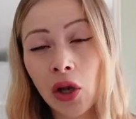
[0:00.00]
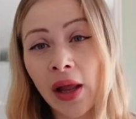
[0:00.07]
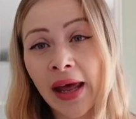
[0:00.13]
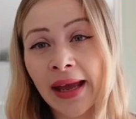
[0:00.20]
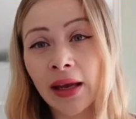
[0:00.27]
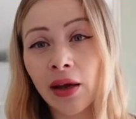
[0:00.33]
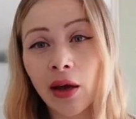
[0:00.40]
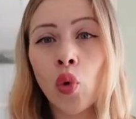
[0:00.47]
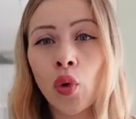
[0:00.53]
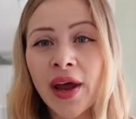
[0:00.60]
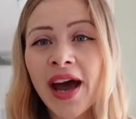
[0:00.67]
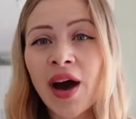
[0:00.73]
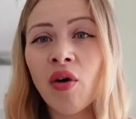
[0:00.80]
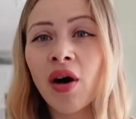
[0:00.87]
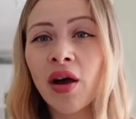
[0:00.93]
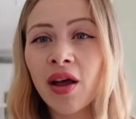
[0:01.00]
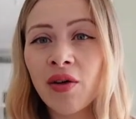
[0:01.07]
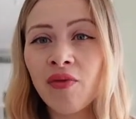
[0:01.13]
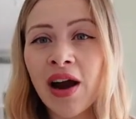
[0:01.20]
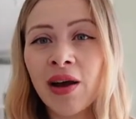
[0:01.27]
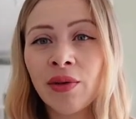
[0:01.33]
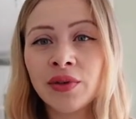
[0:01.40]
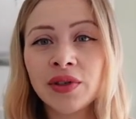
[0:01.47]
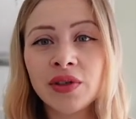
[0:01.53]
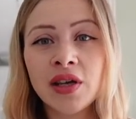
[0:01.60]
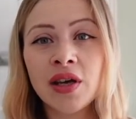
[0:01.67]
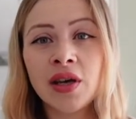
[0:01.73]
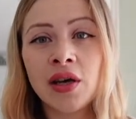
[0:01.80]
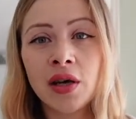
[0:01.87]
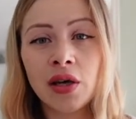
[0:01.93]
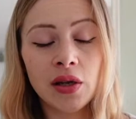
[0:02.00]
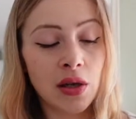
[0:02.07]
like worn out around the,